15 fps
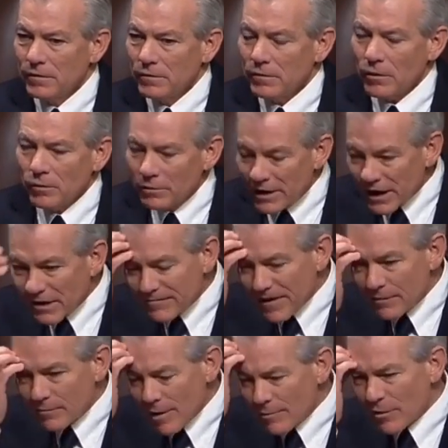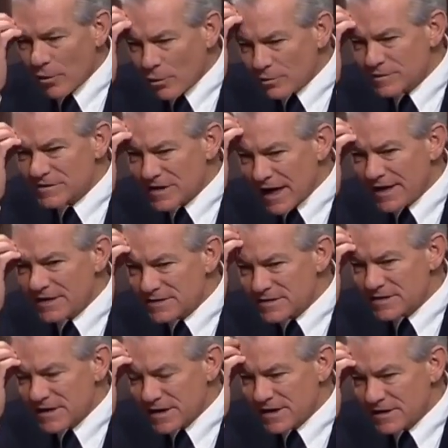Okay, if I remember the whole science
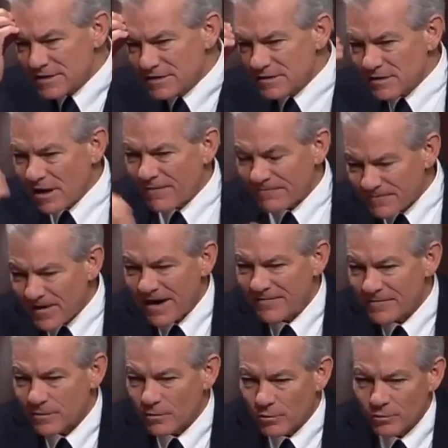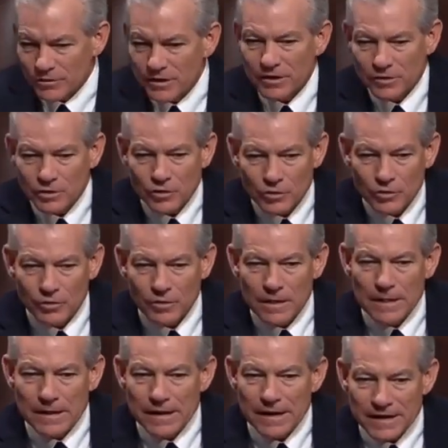thing, a five-year-old little girl
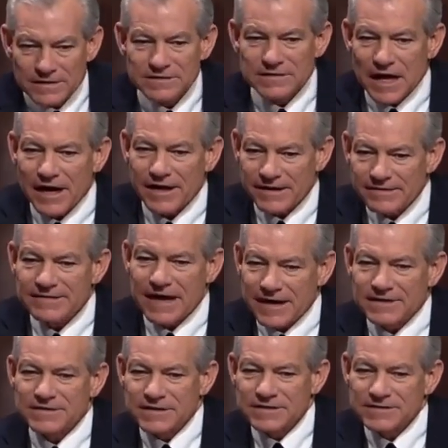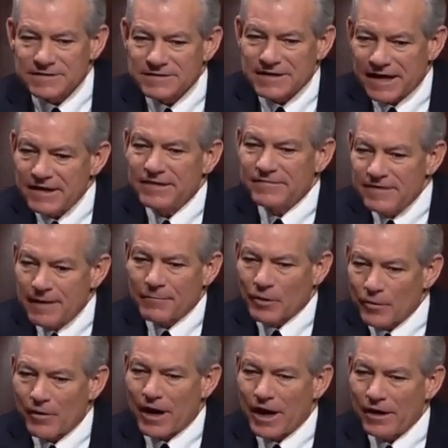is not a Texas state
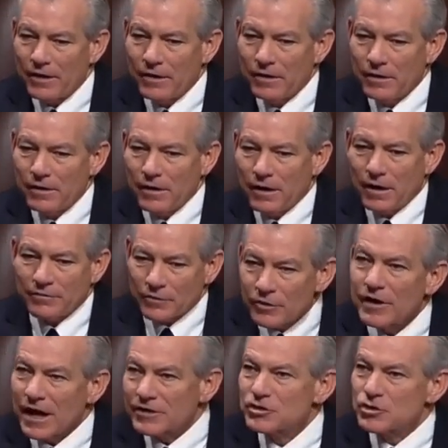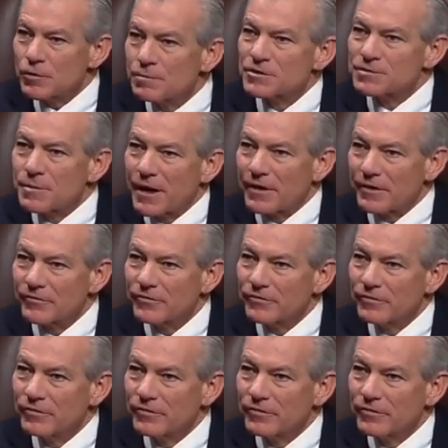Democrat. They're not super spreaders.